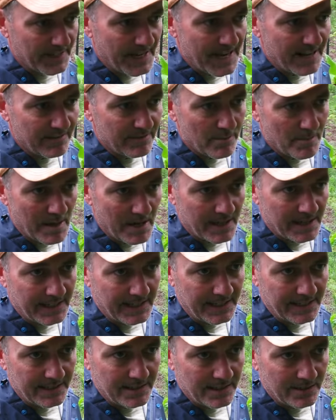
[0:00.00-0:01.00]
Native American
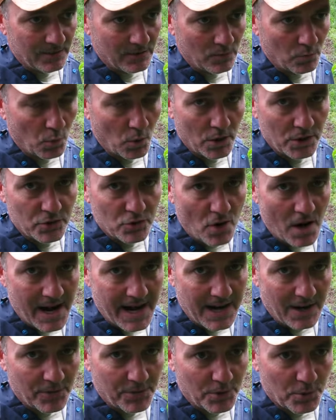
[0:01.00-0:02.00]
Indians would dry
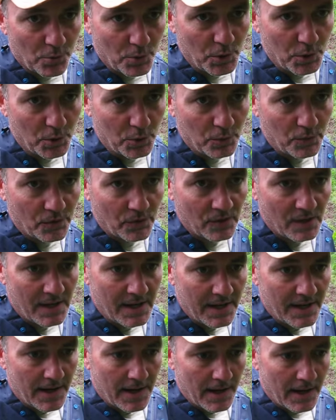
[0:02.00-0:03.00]
out the roots.
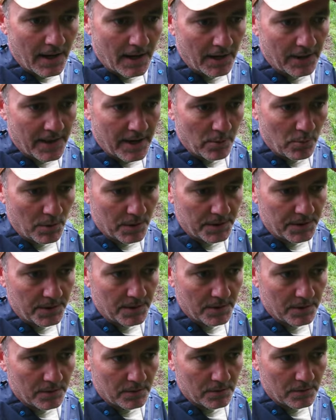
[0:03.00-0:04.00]
Uh, they would
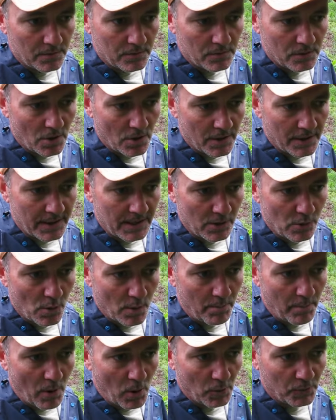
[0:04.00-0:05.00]
uh, turn it into a
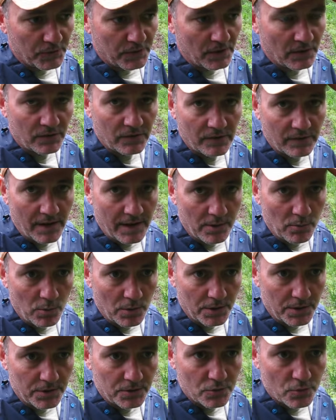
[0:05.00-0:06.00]
poultice. They
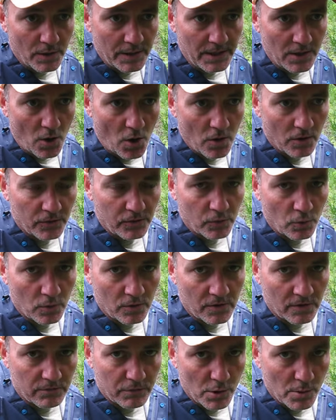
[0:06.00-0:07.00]
would treat all
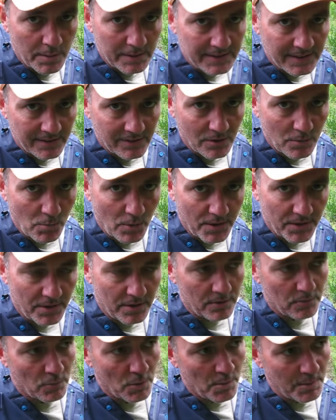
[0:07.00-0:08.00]
sorts of rheumatism with
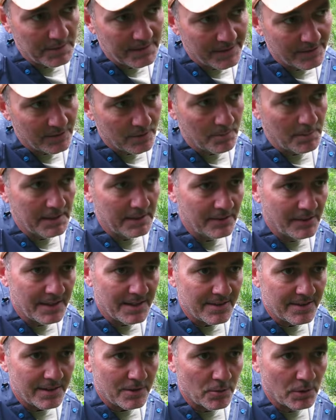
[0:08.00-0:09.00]
it, and rheumatism means
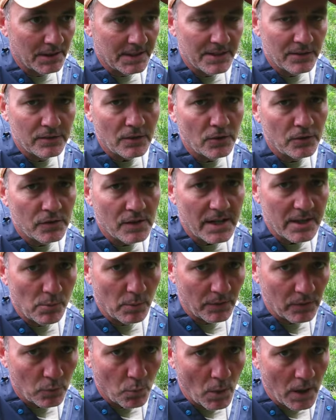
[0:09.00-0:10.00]
anything really associated
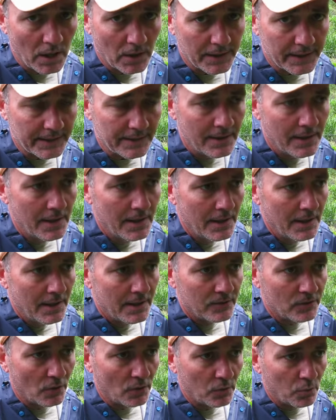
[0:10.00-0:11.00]
with swelling,
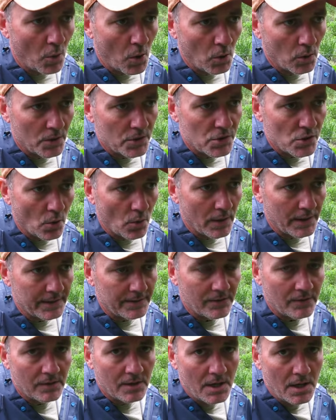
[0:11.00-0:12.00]
so swollen
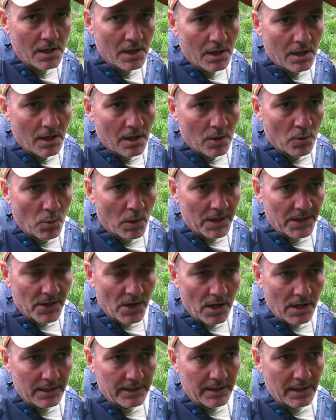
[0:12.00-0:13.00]
joints,
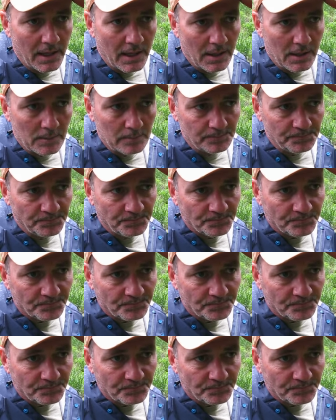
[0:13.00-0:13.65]
whatnot. Um,